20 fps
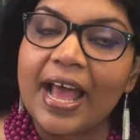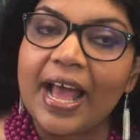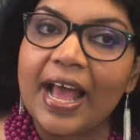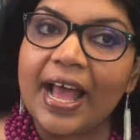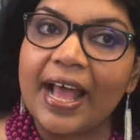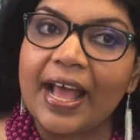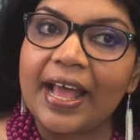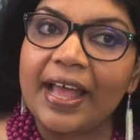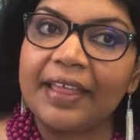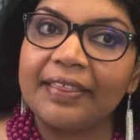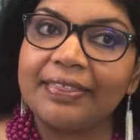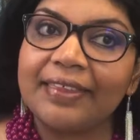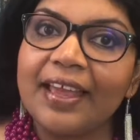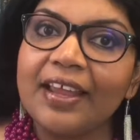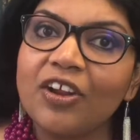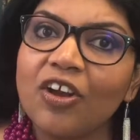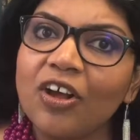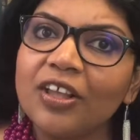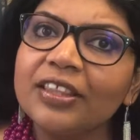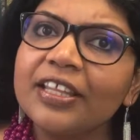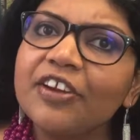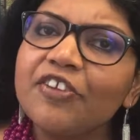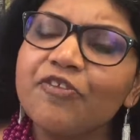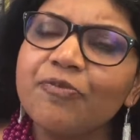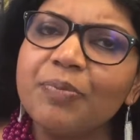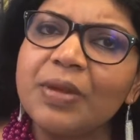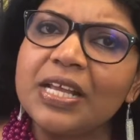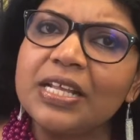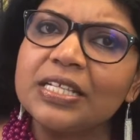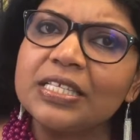And then on, there
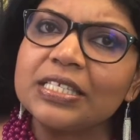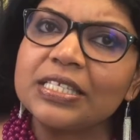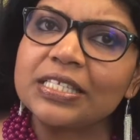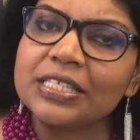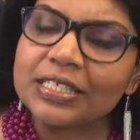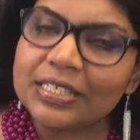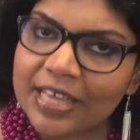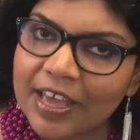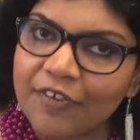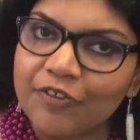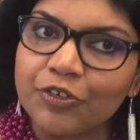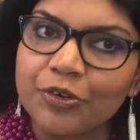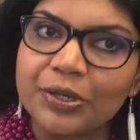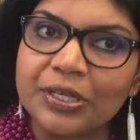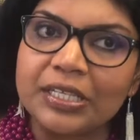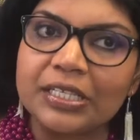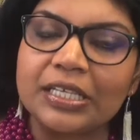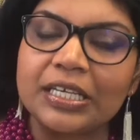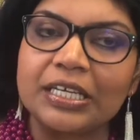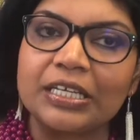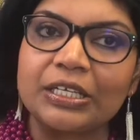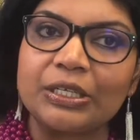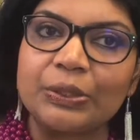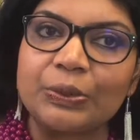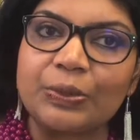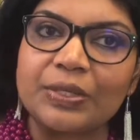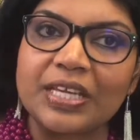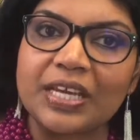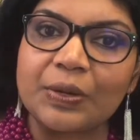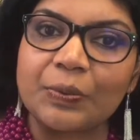have been several,
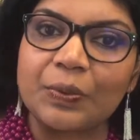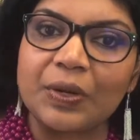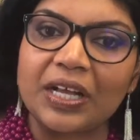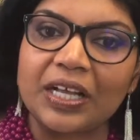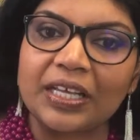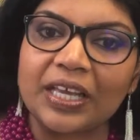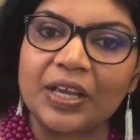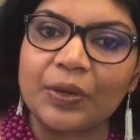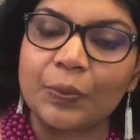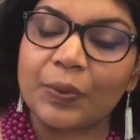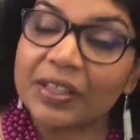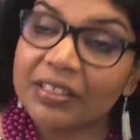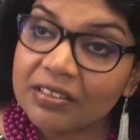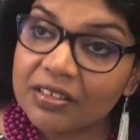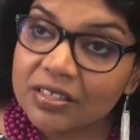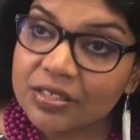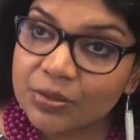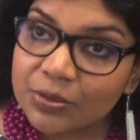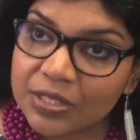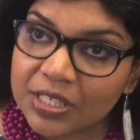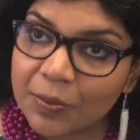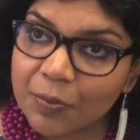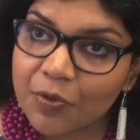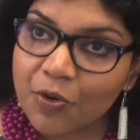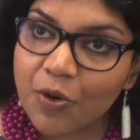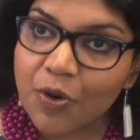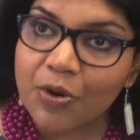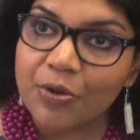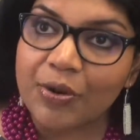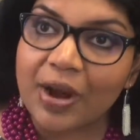including working with the SUSI
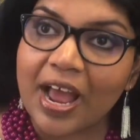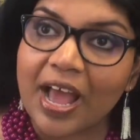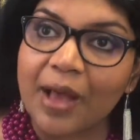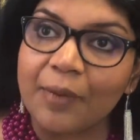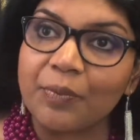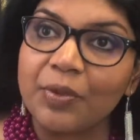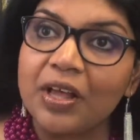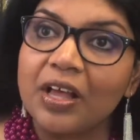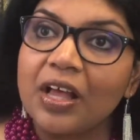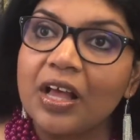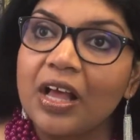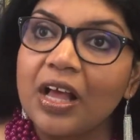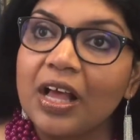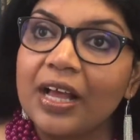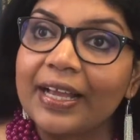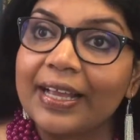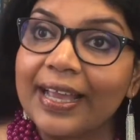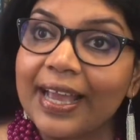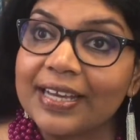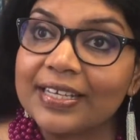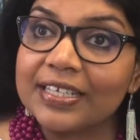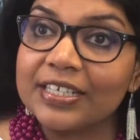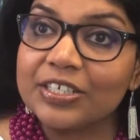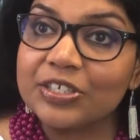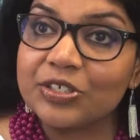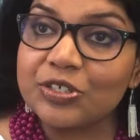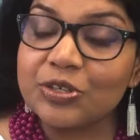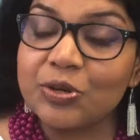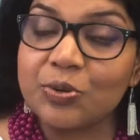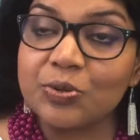program, getting
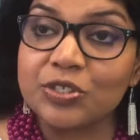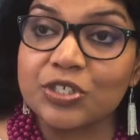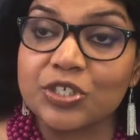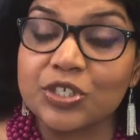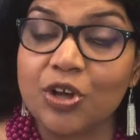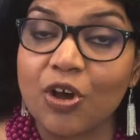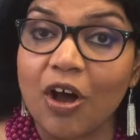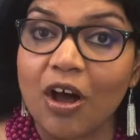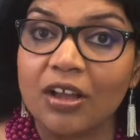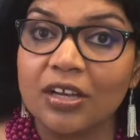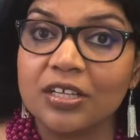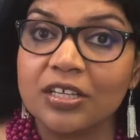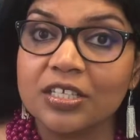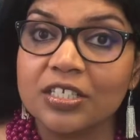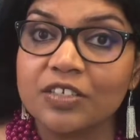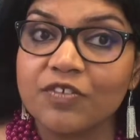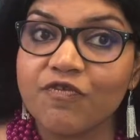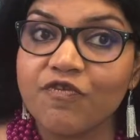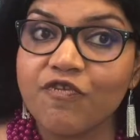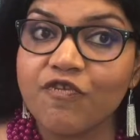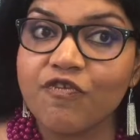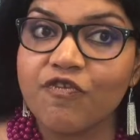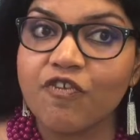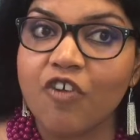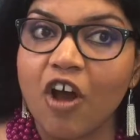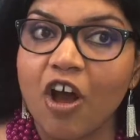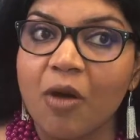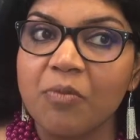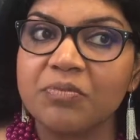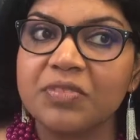to know scholars
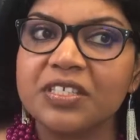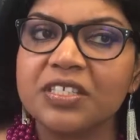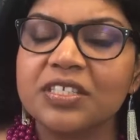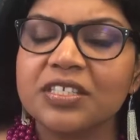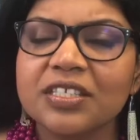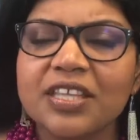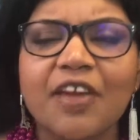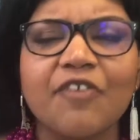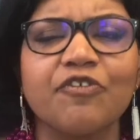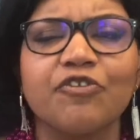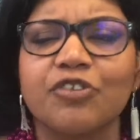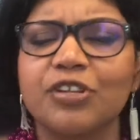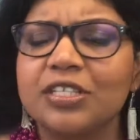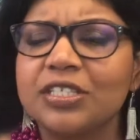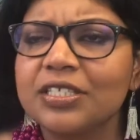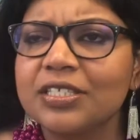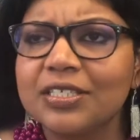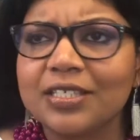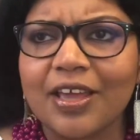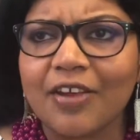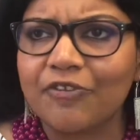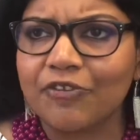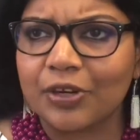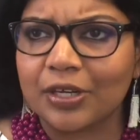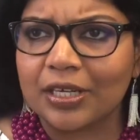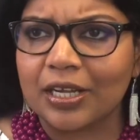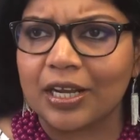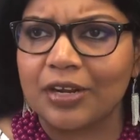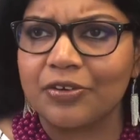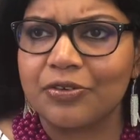from several,
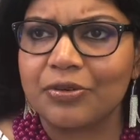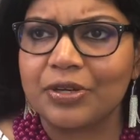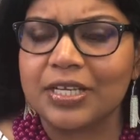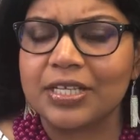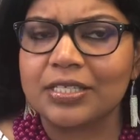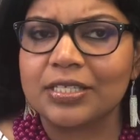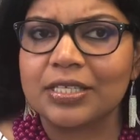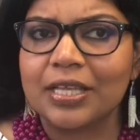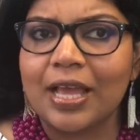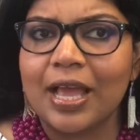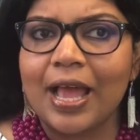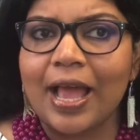several countries